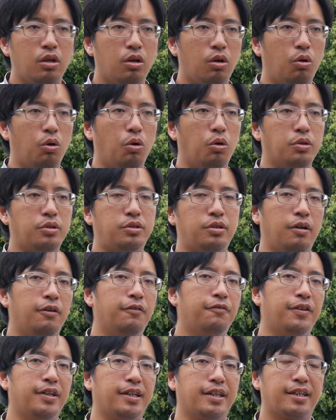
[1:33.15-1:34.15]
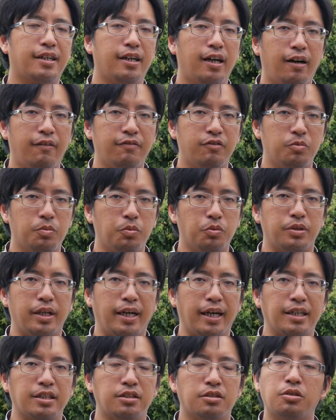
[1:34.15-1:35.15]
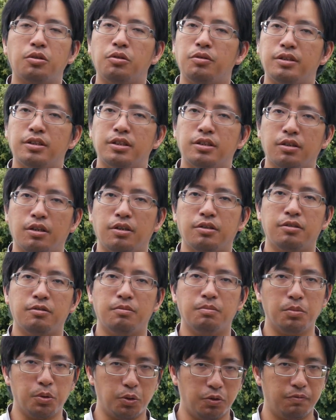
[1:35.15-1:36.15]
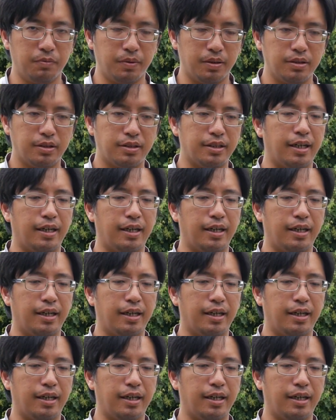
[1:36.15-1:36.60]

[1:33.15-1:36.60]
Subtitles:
or don't find it comfortable to execute certain movements,